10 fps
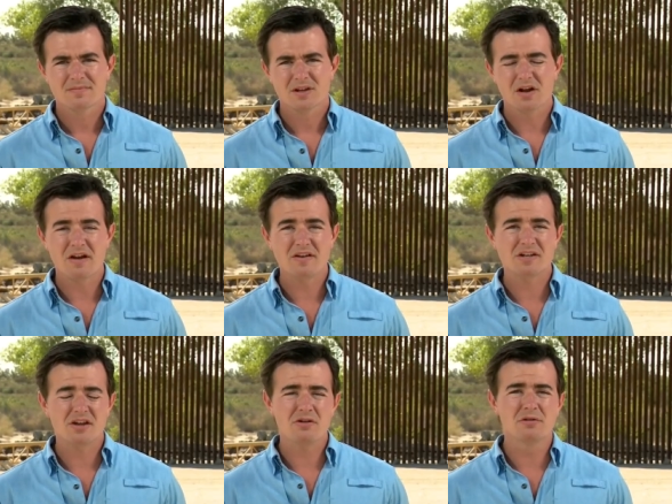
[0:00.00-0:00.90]
Good
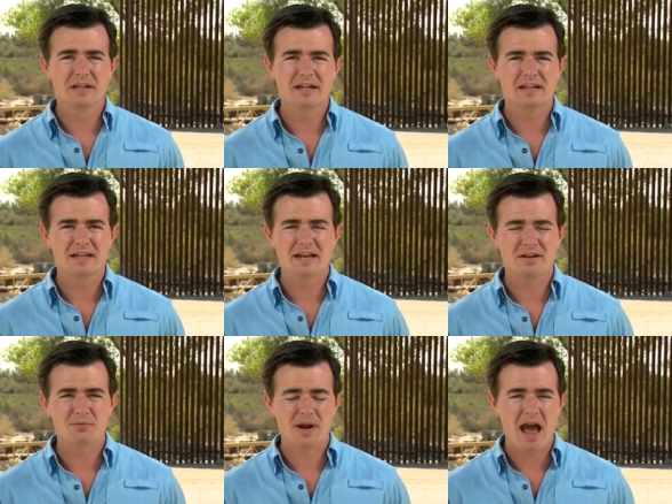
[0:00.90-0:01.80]
evening to you, Leland.
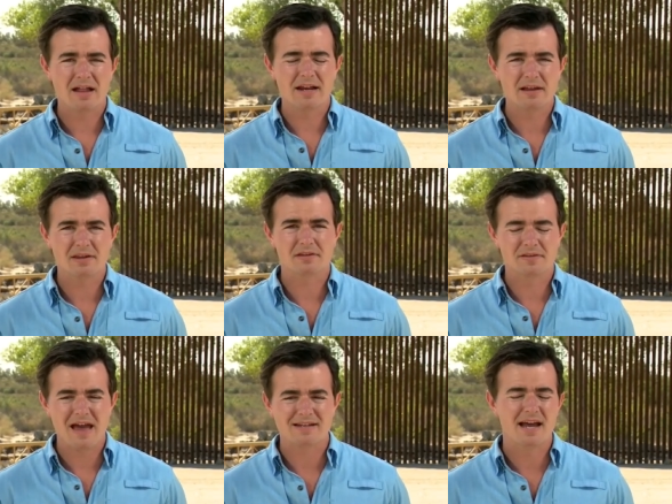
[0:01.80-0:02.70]
And the reality is,
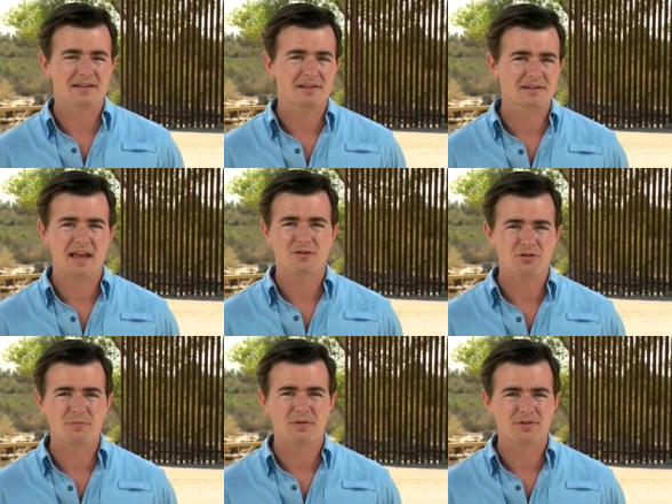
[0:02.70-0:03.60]
is that Texas state
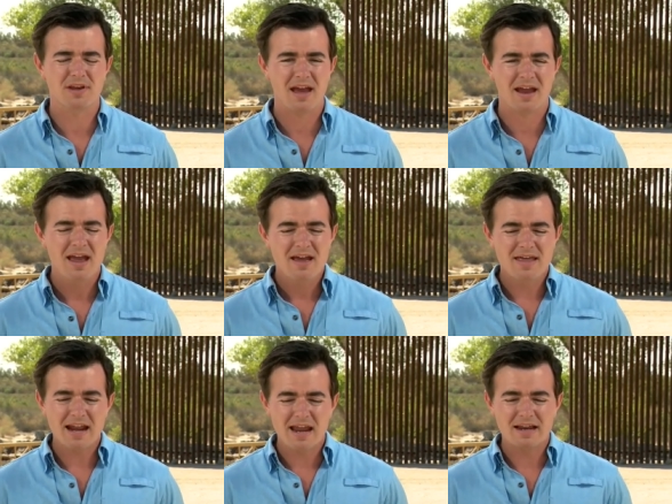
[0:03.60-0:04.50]
troopers say
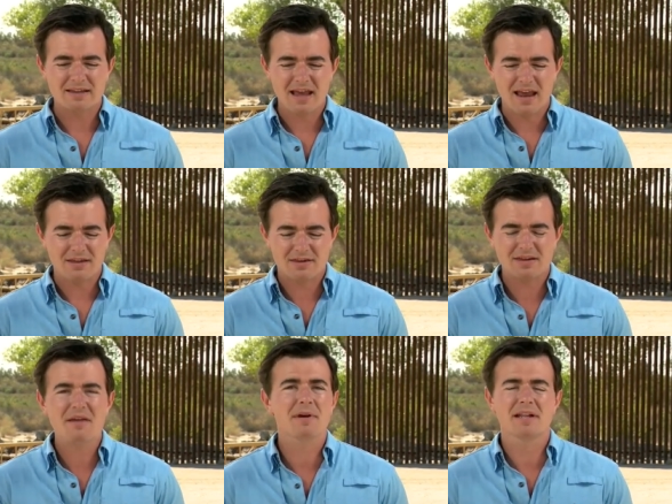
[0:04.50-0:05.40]
that it is a
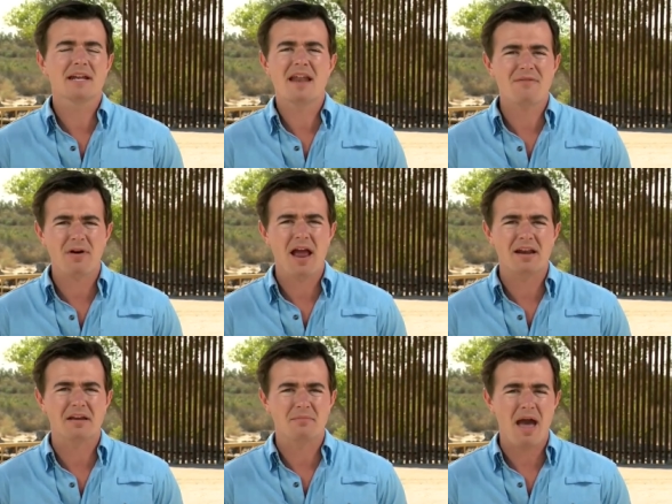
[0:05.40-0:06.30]
seemingly
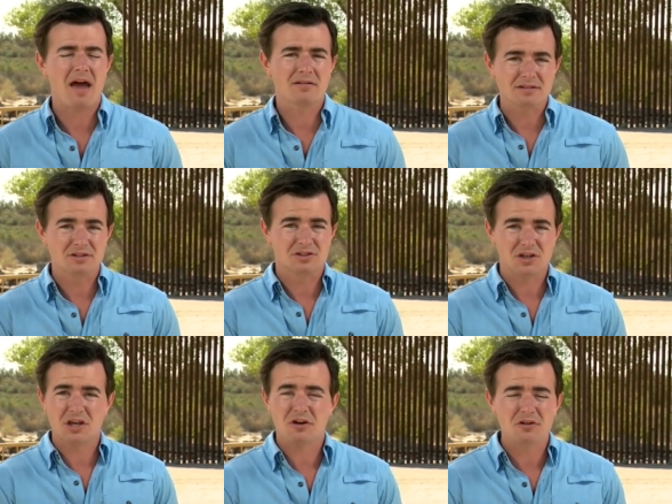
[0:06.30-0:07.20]
never-ending battle to
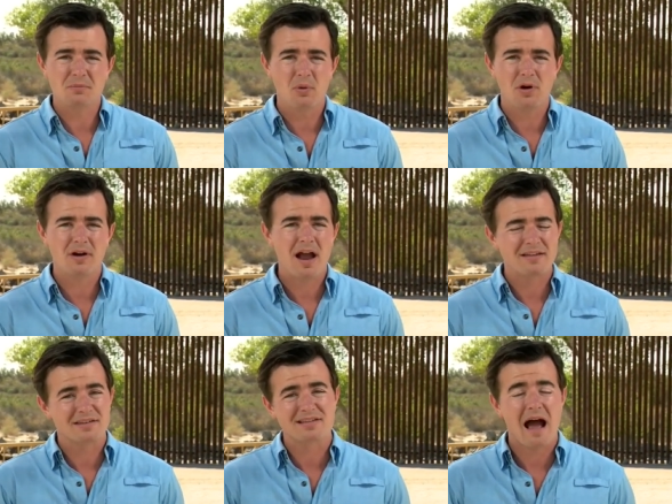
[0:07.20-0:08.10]
secure the border
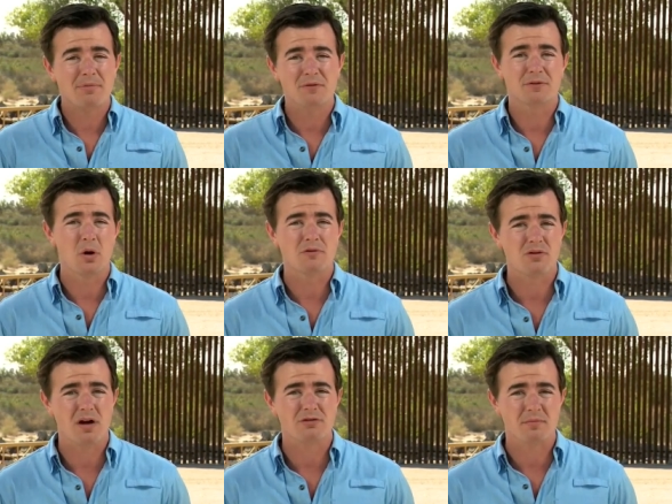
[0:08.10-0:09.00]
and stop the flow of
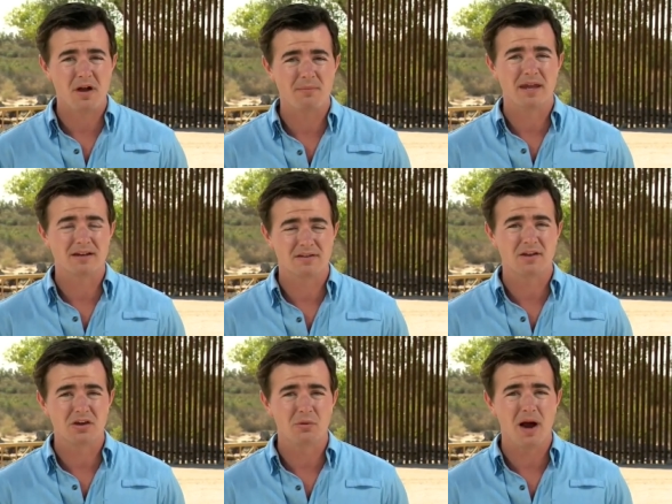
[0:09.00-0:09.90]
drugs from coming into
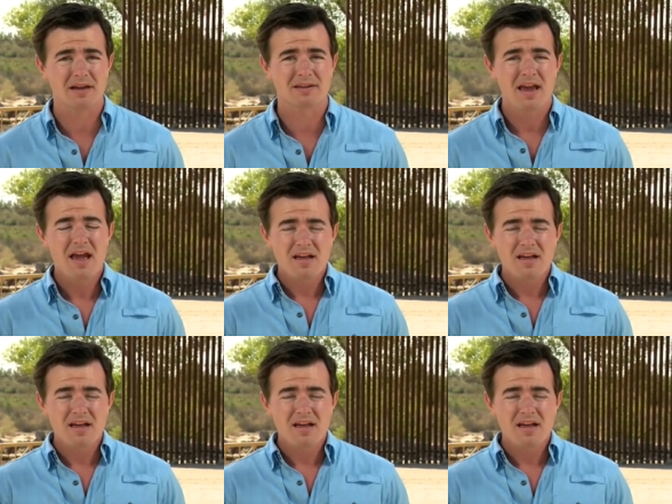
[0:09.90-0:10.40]
the U S.